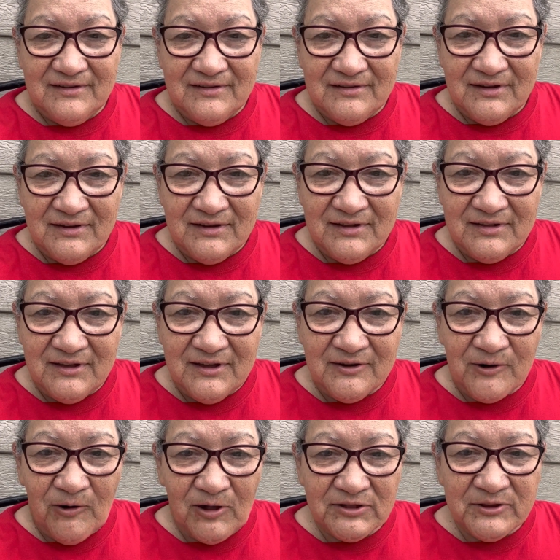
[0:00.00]
And he
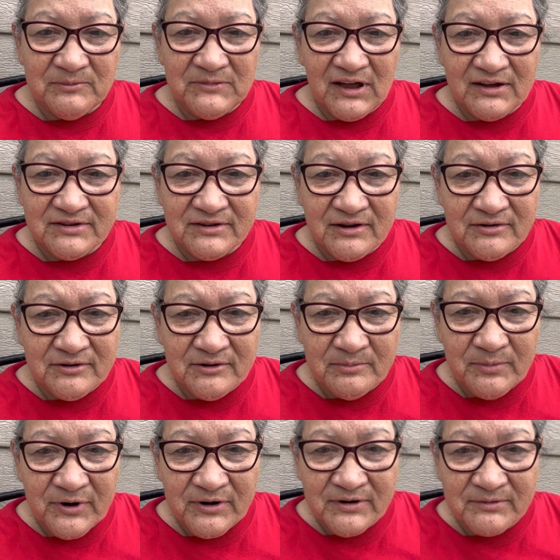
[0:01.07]
called him the
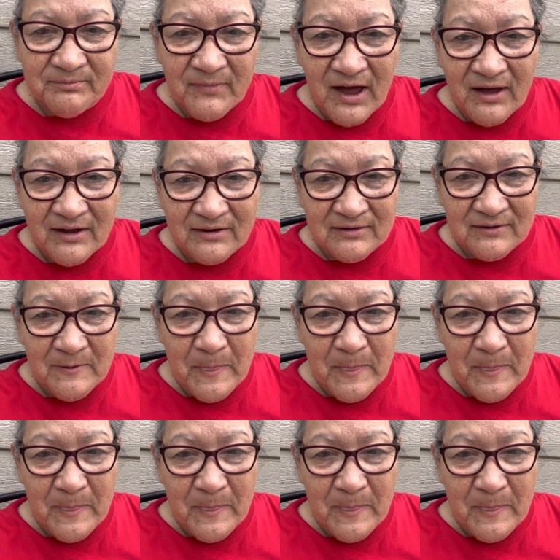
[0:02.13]
Thunderbird Man,